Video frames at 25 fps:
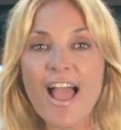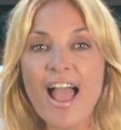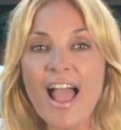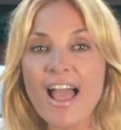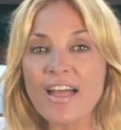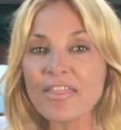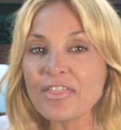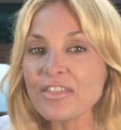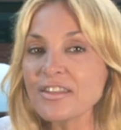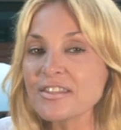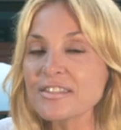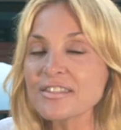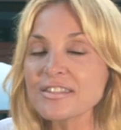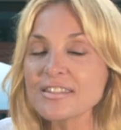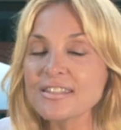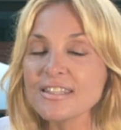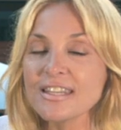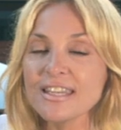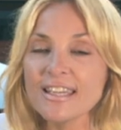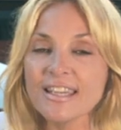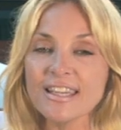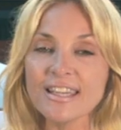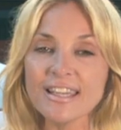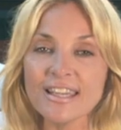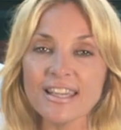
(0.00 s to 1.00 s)
and the
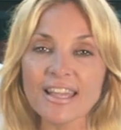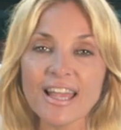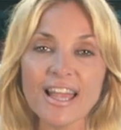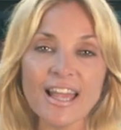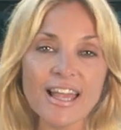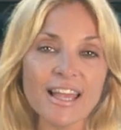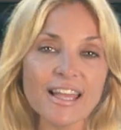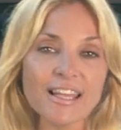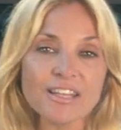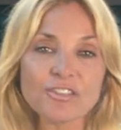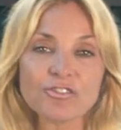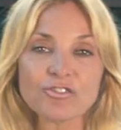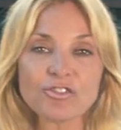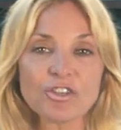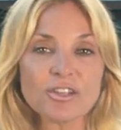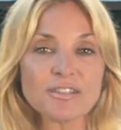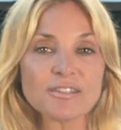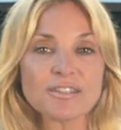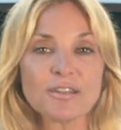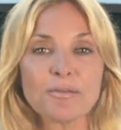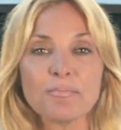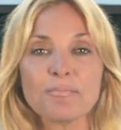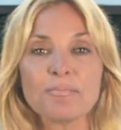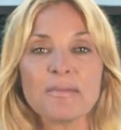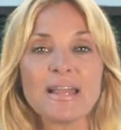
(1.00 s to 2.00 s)
sea is
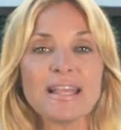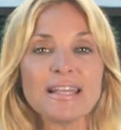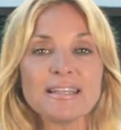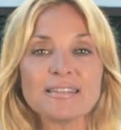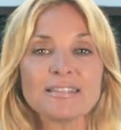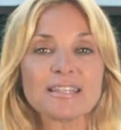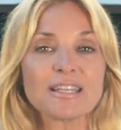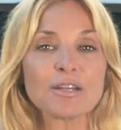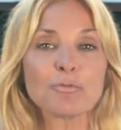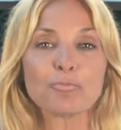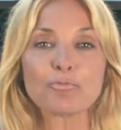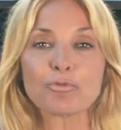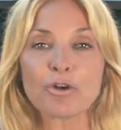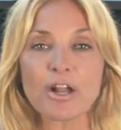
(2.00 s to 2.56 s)
just amazing and